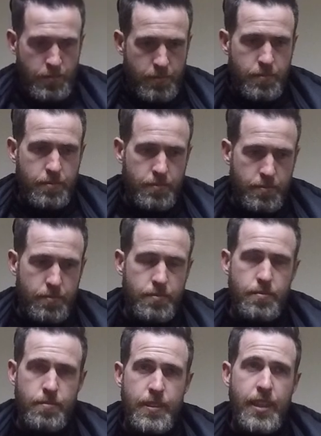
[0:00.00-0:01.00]
So
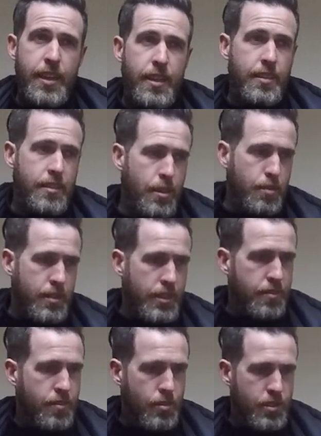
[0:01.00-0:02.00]
yeah, no, I think
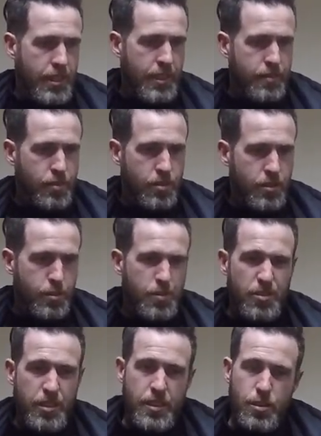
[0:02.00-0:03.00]
first half there was a number
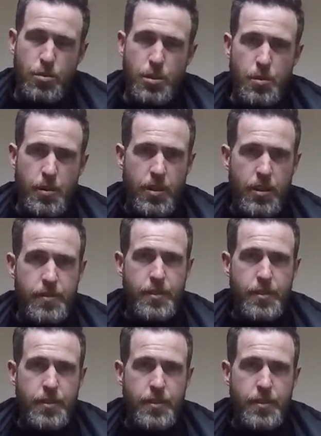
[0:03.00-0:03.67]
of reasons why we were off,